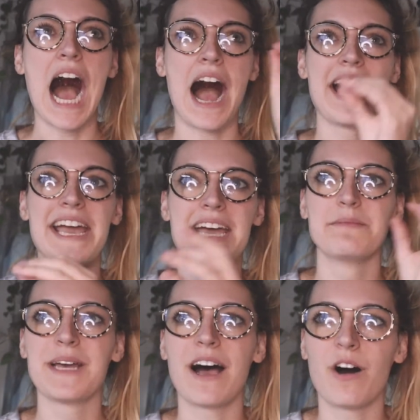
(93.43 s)
I
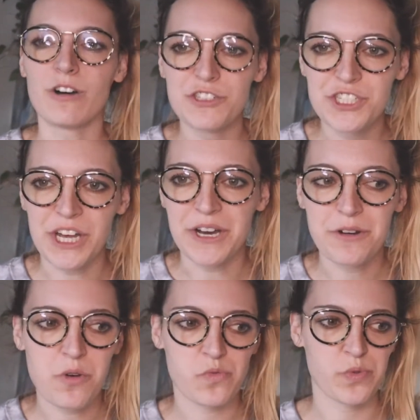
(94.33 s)
am
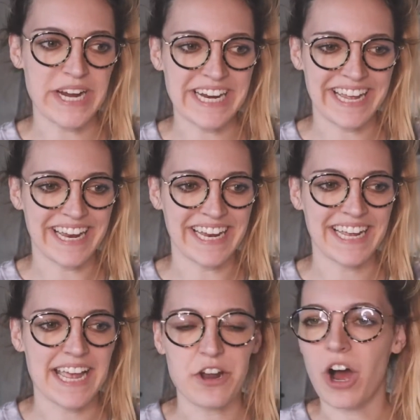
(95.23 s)
also reading
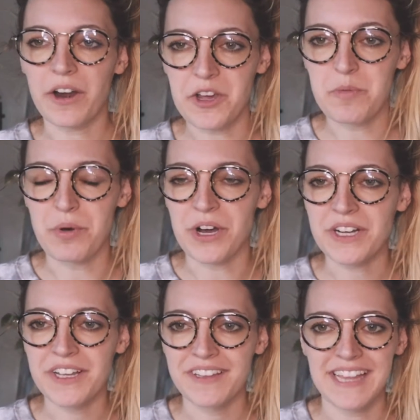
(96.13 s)
an audiobook